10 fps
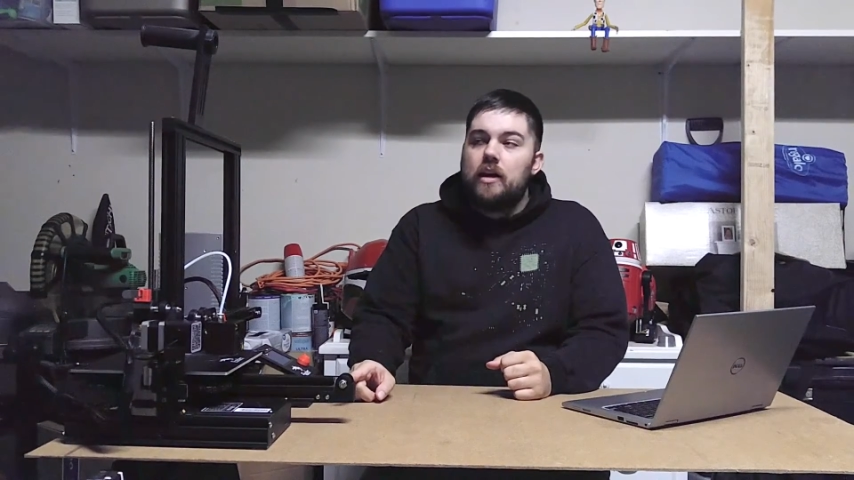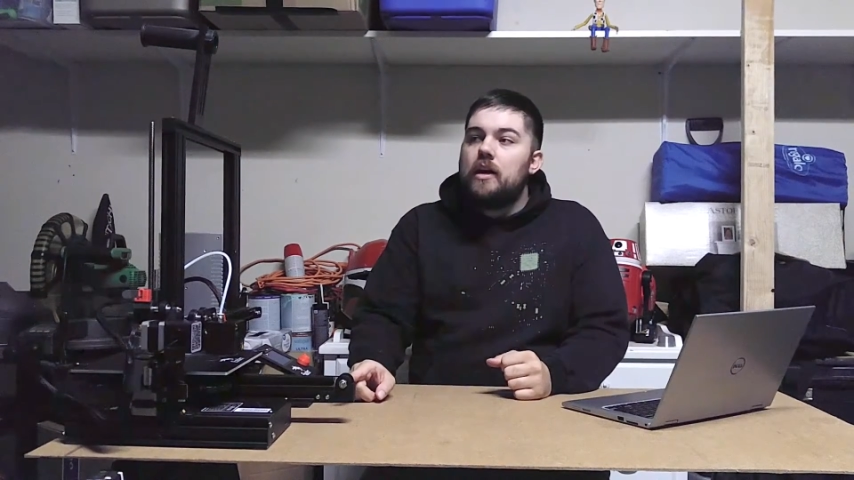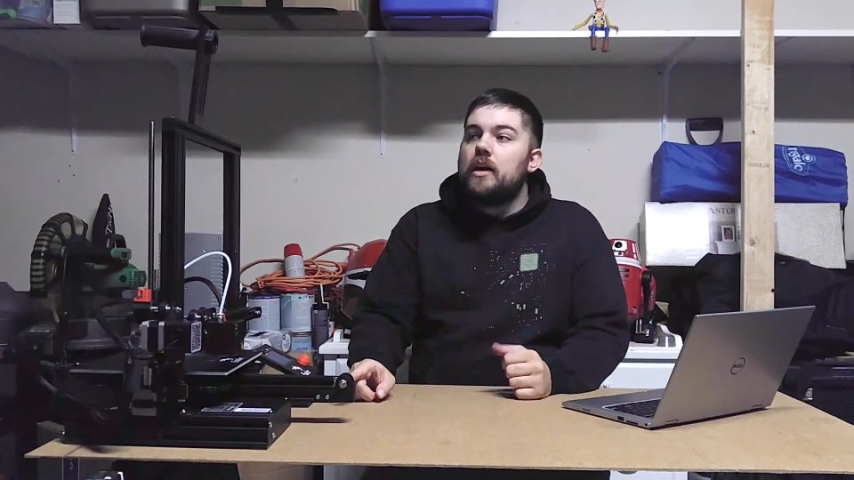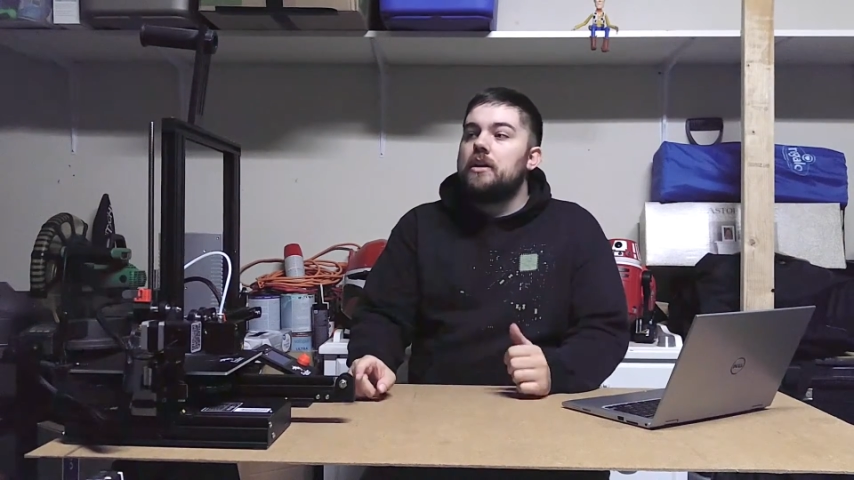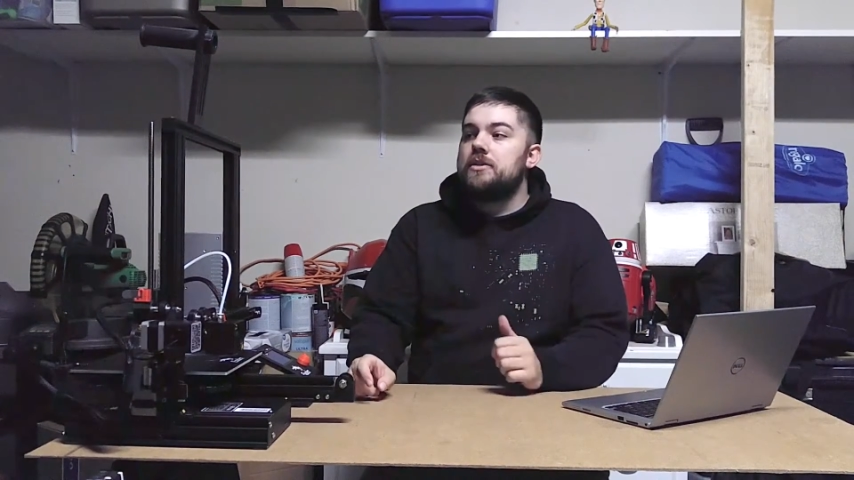
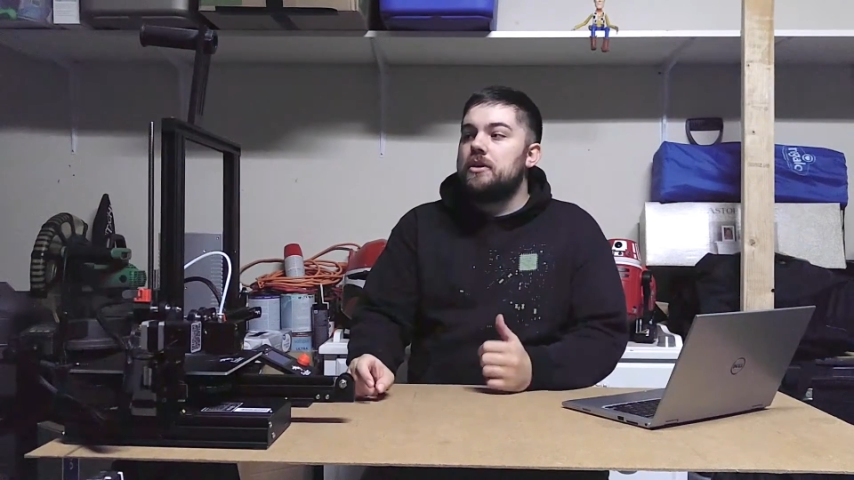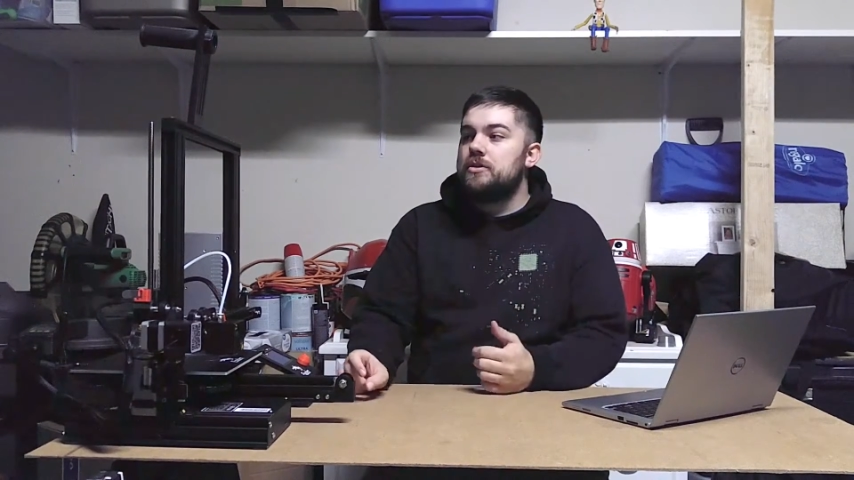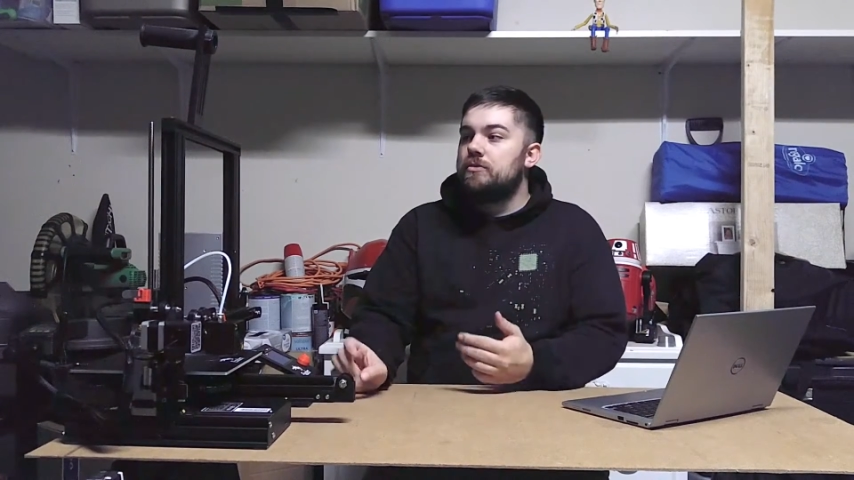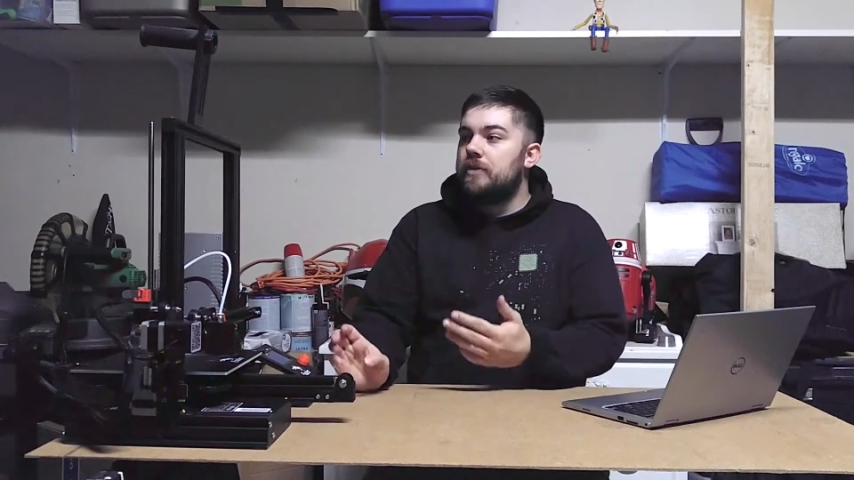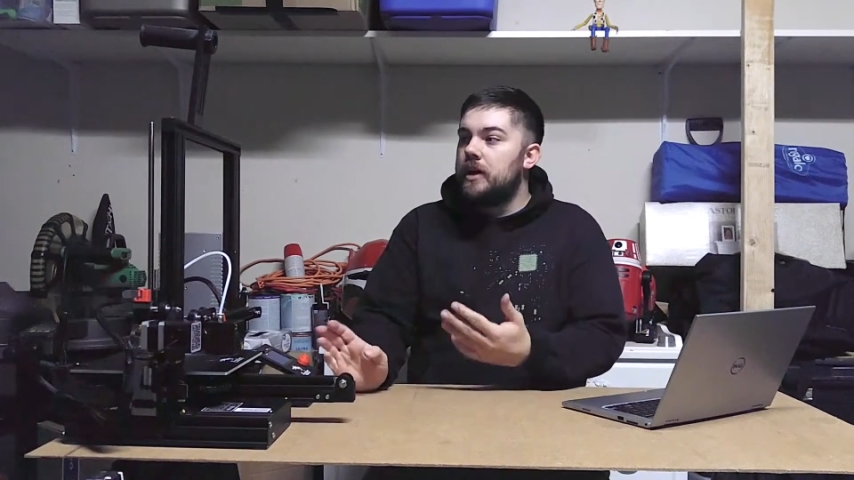and it's
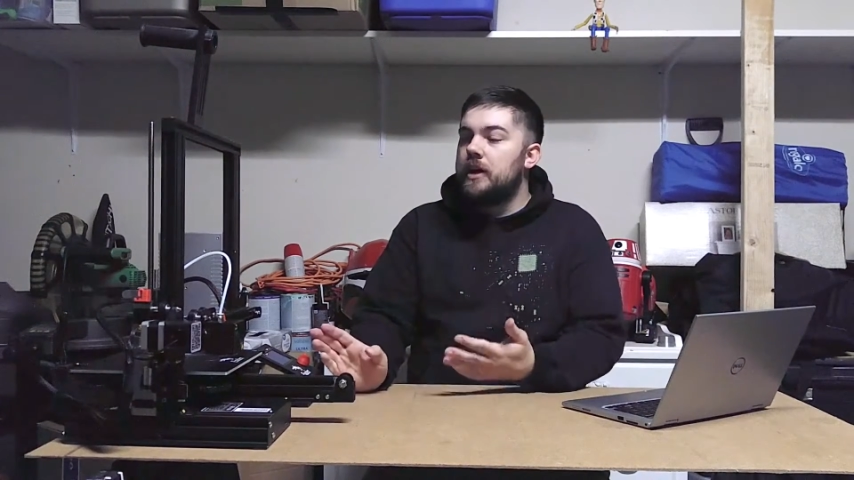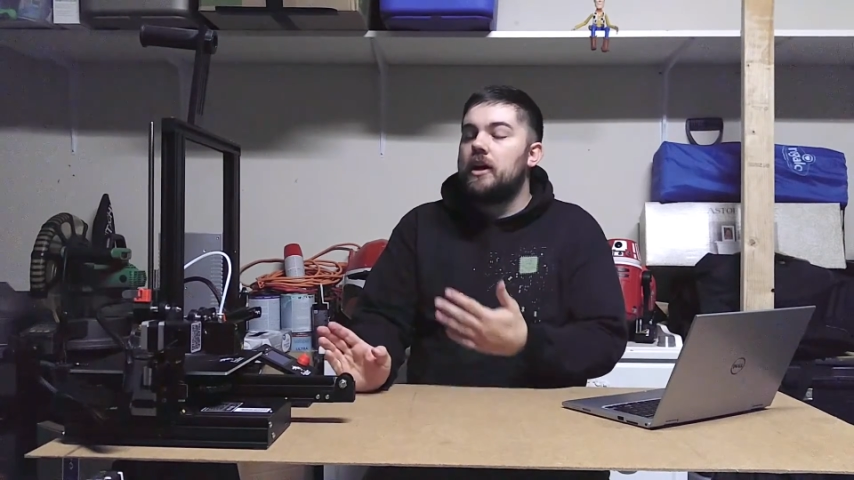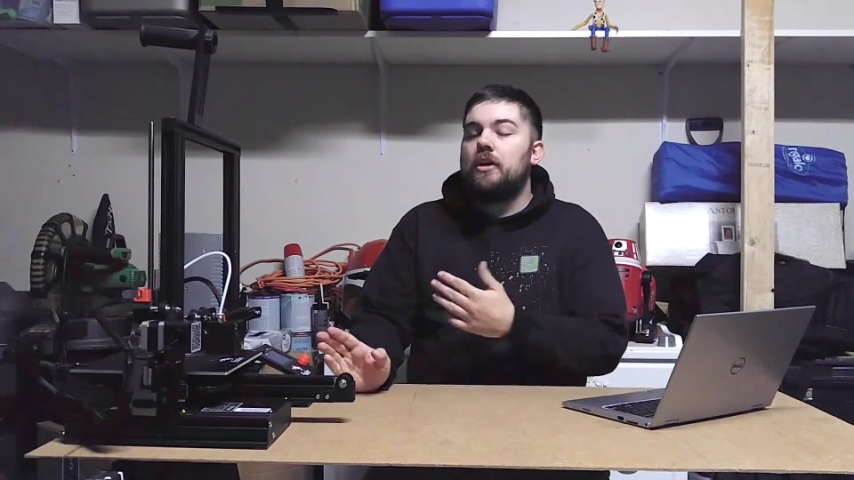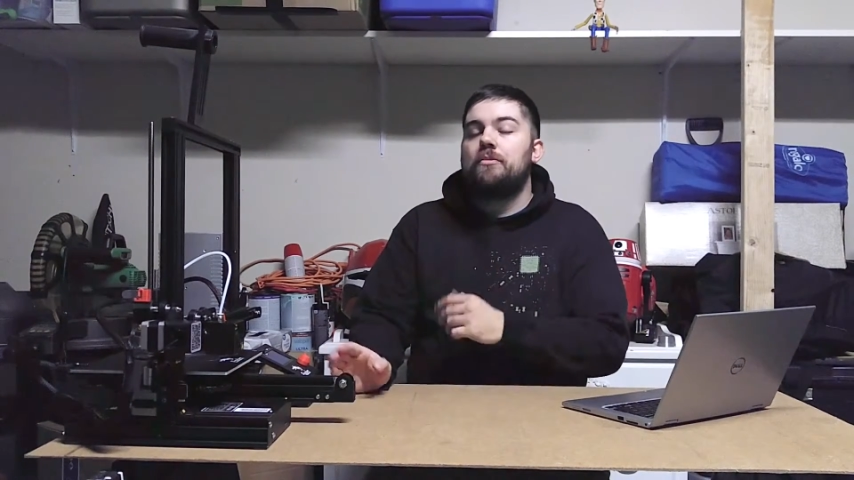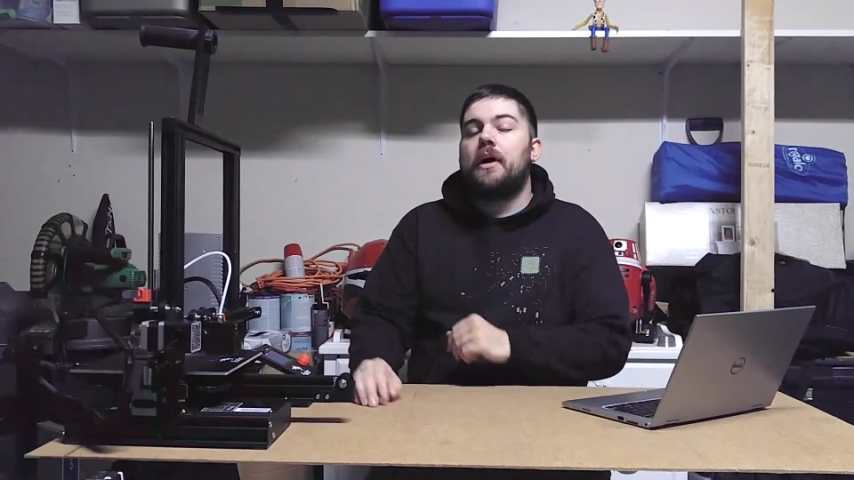also very
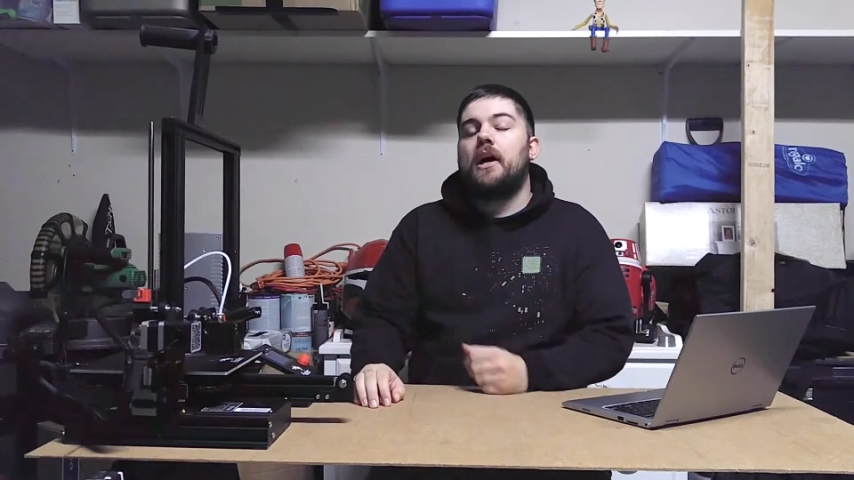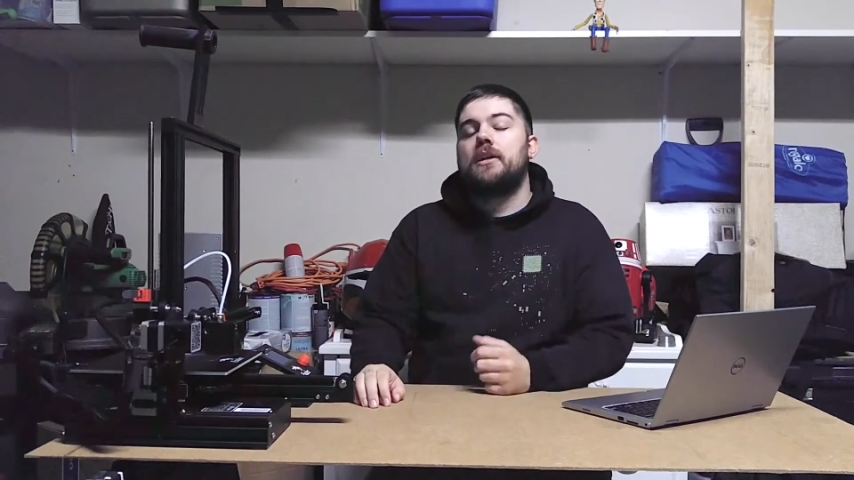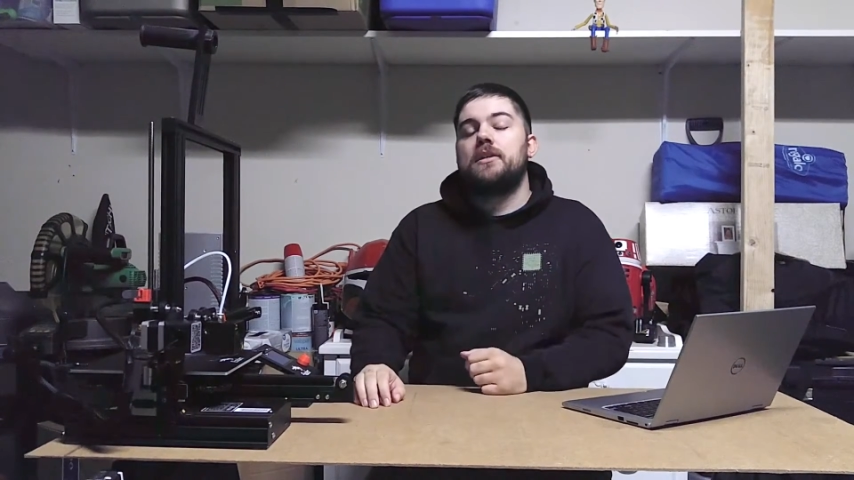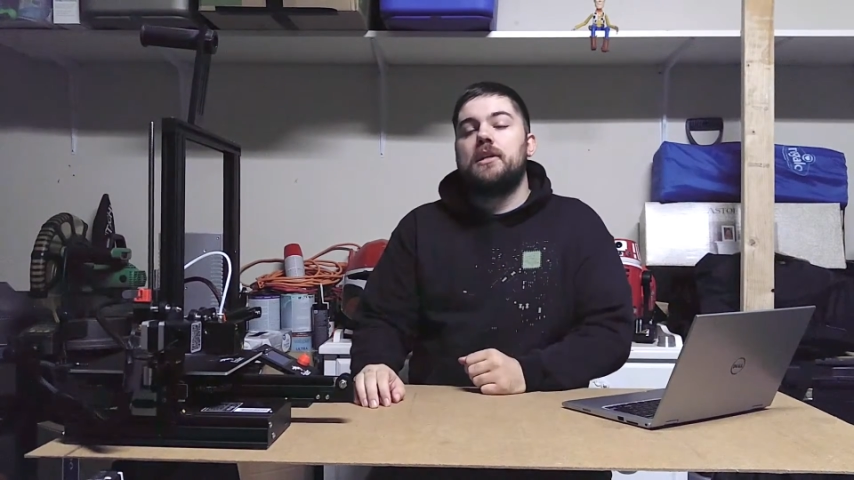compact,